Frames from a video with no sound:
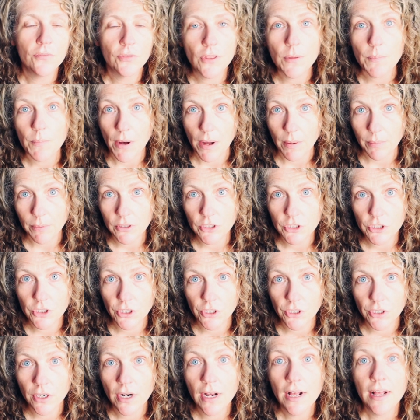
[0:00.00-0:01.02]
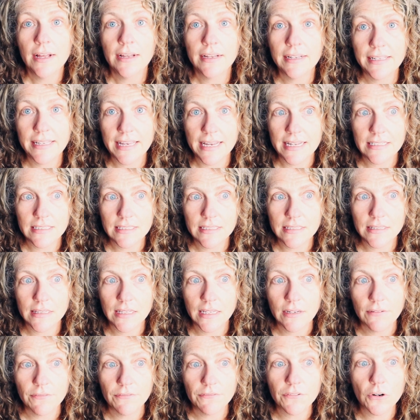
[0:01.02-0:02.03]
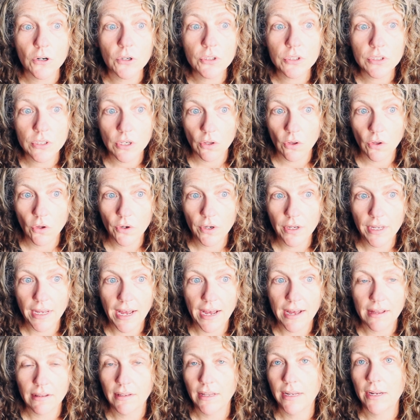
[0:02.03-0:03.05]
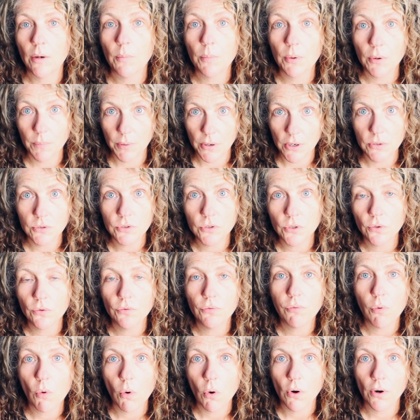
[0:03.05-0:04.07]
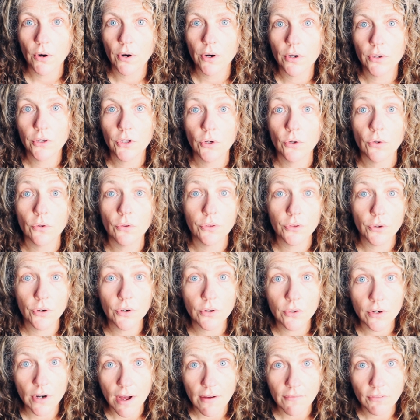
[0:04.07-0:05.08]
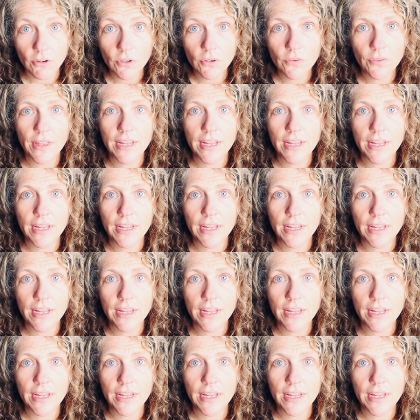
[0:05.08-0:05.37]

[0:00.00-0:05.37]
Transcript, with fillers: the publisher gets the first look at like a proposal for your third novel.